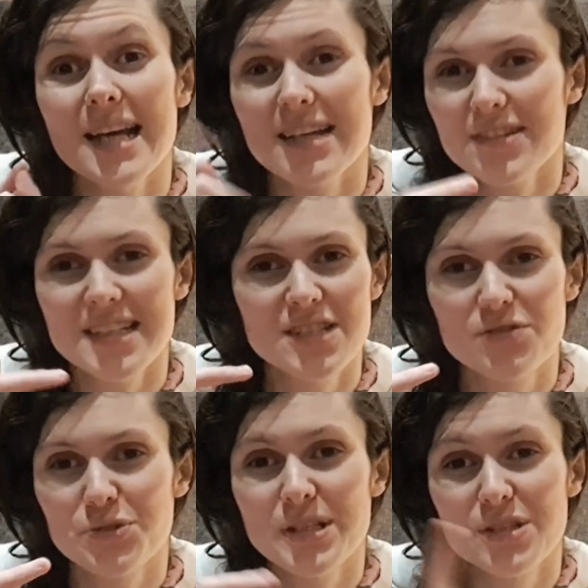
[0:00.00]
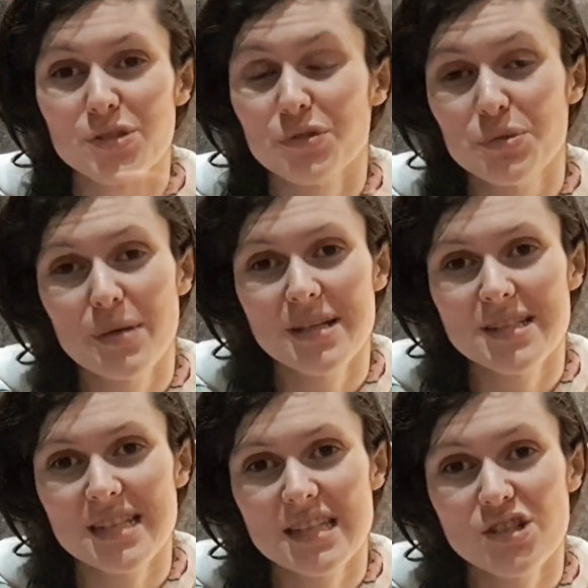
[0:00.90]
giving kisses for treats and stuff, you may
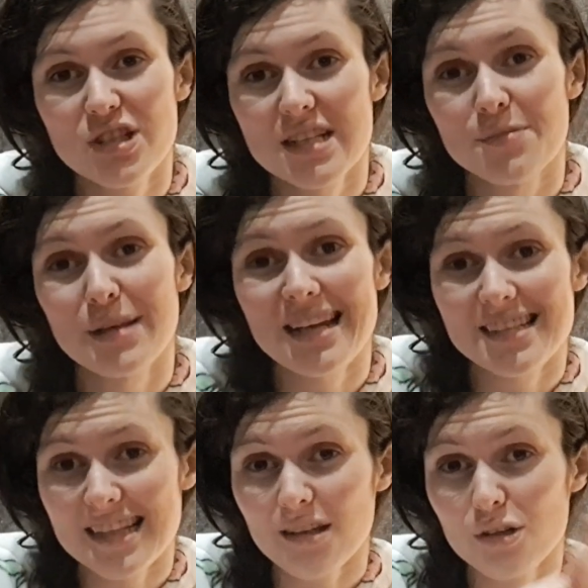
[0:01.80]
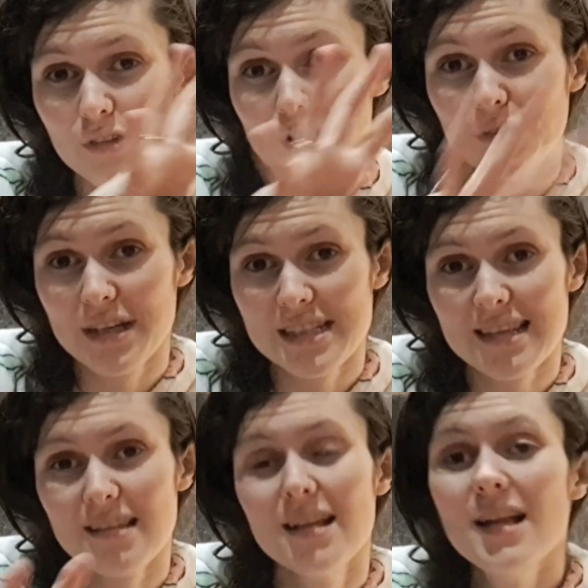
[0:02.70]
see that she has a black saddle cover over her
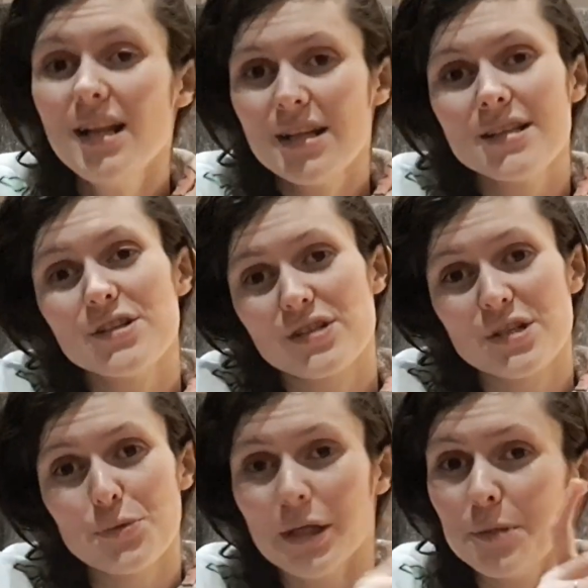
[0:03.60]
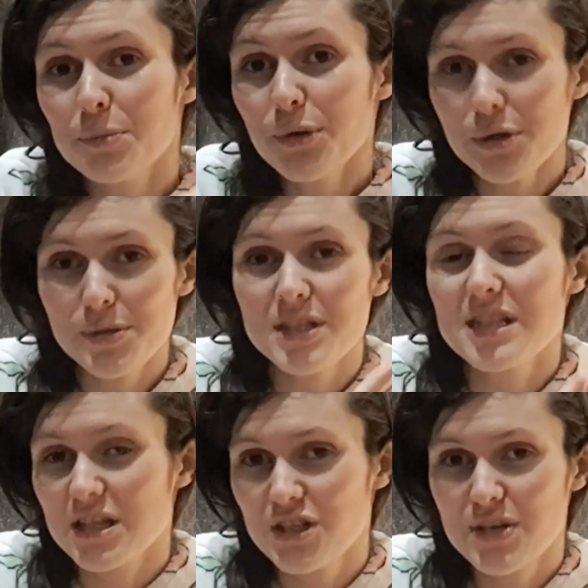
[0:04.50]
saddle that just says Willow Brook, which is
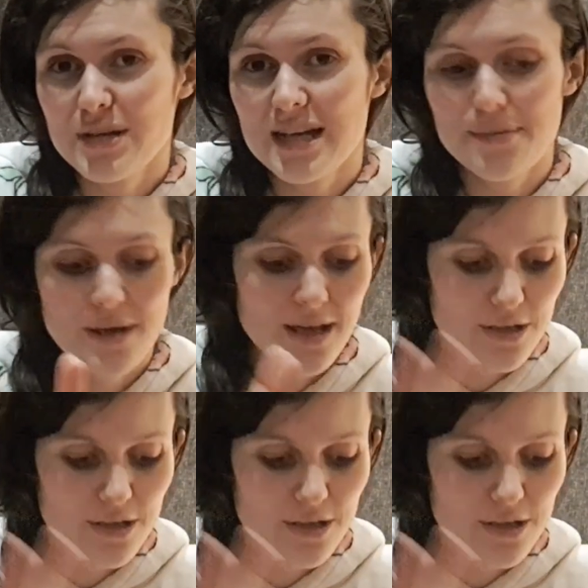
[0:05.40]
her show name.